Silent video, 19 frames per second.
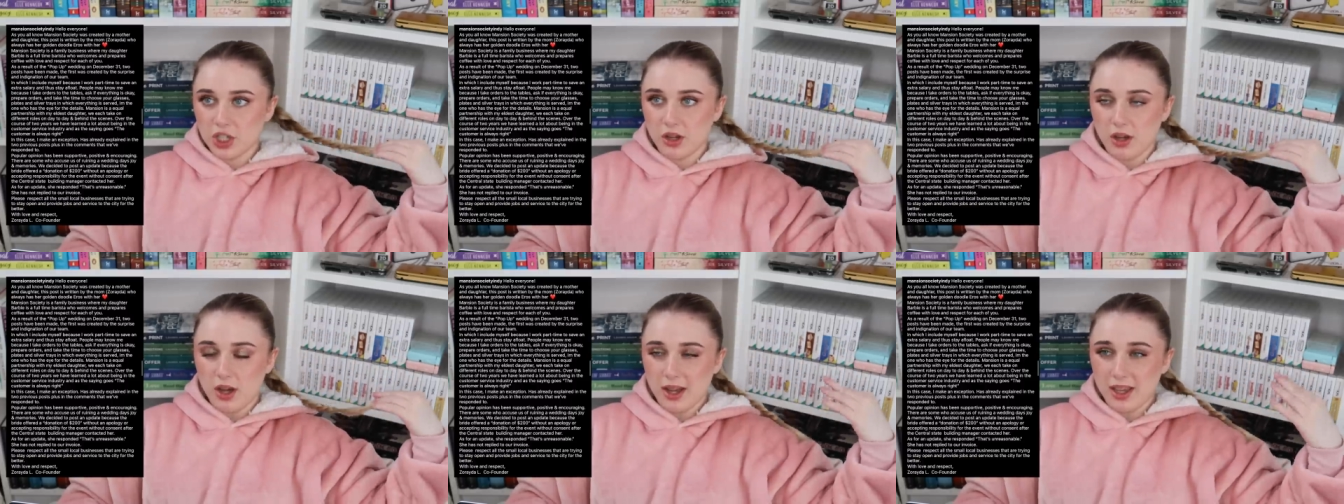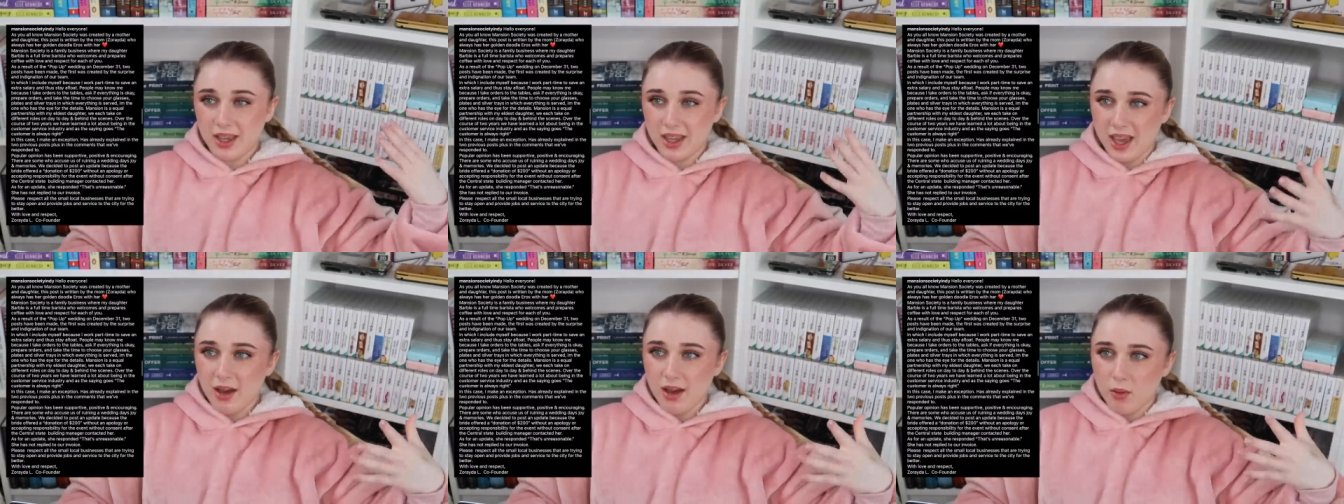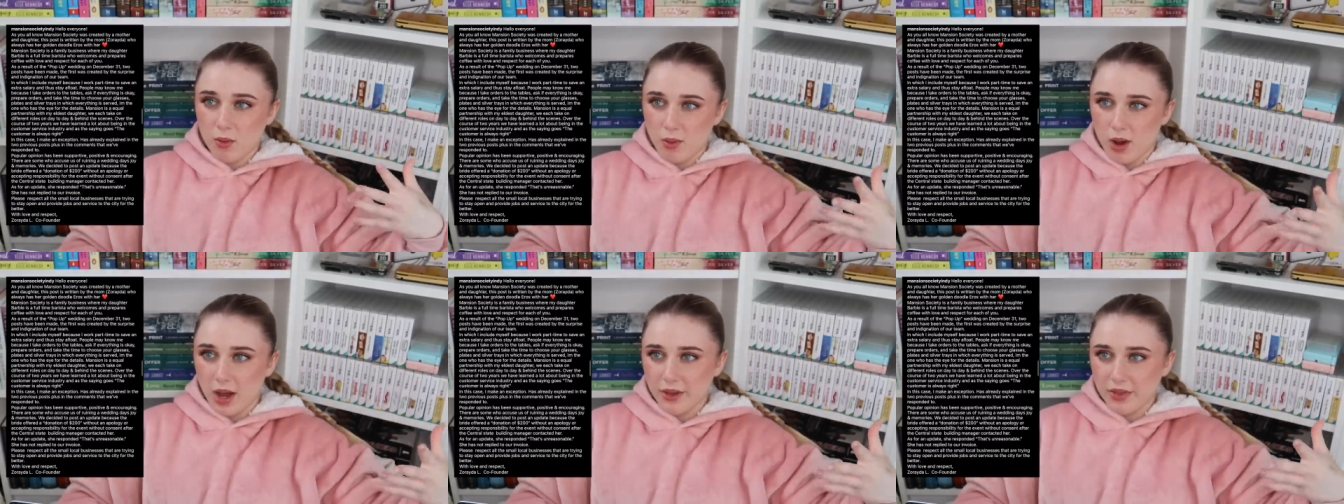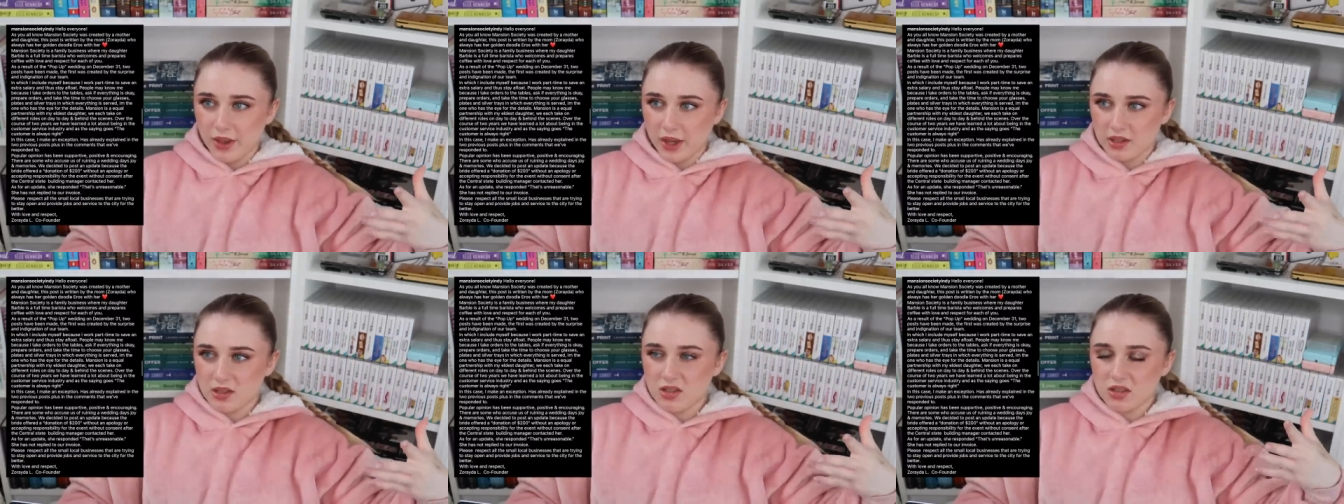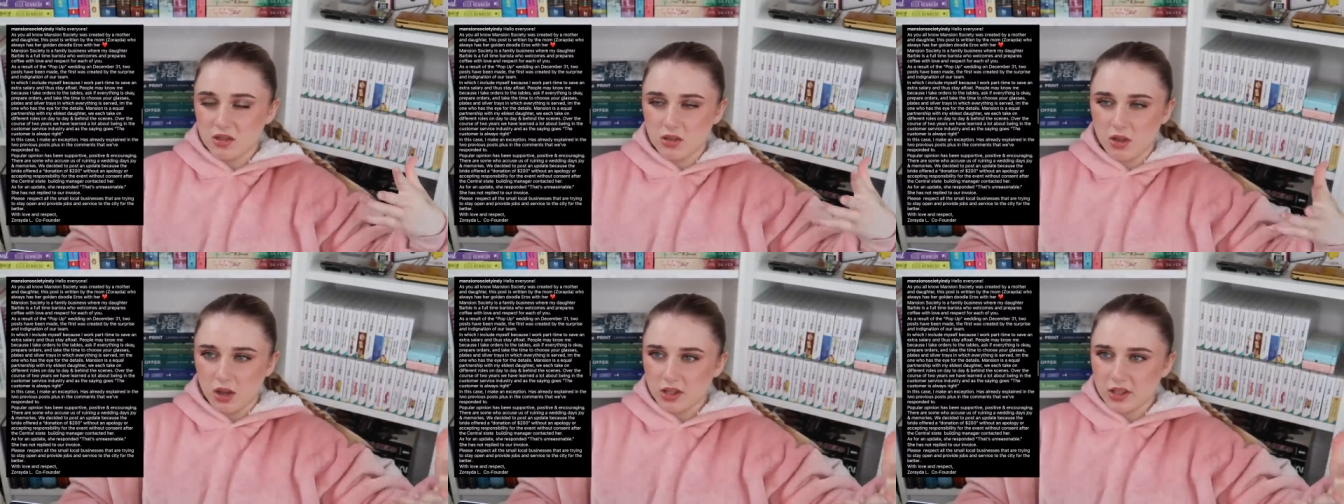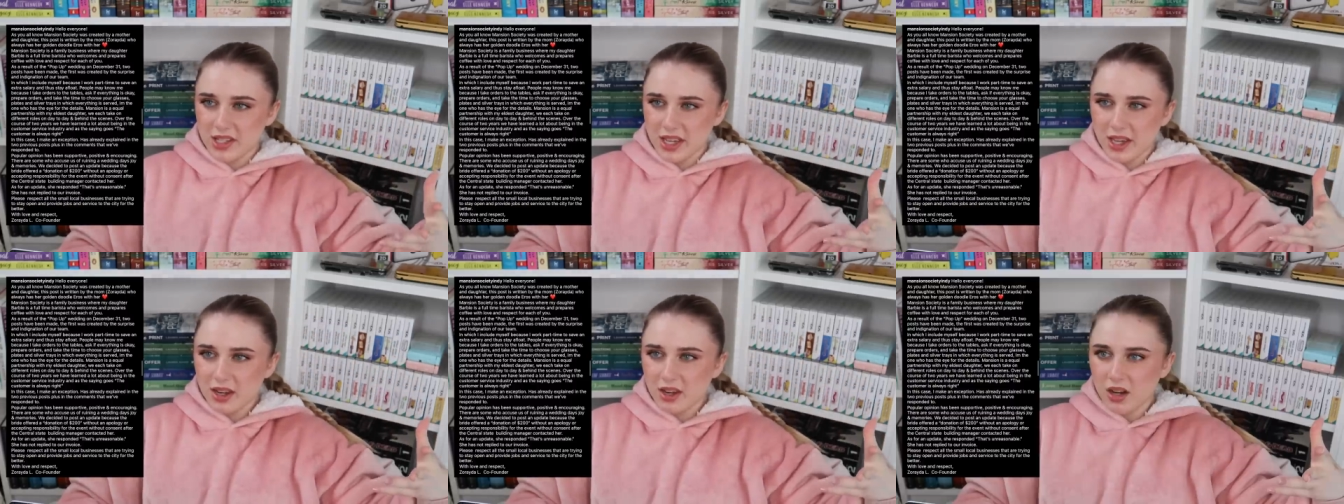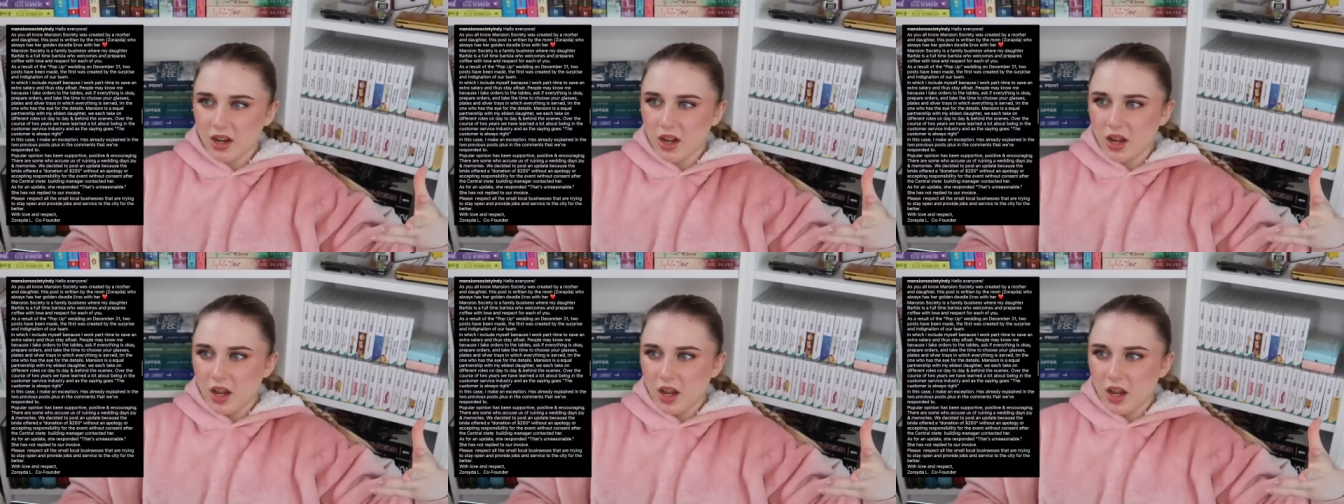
I get why that started